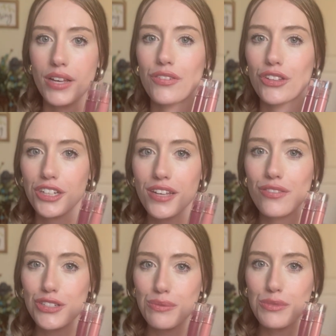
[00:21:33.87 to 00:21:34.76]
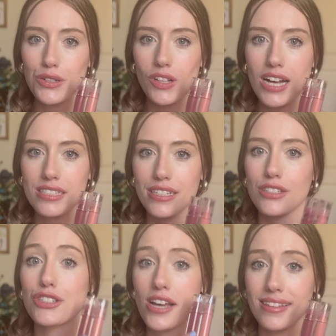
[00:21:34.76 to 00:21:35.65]
If you're looking for some new glosses,
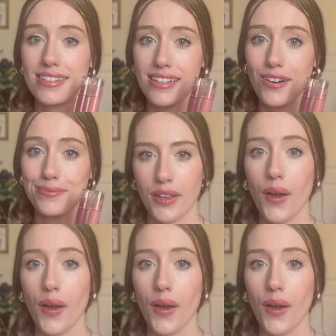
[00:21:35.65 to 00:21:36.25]
check these out.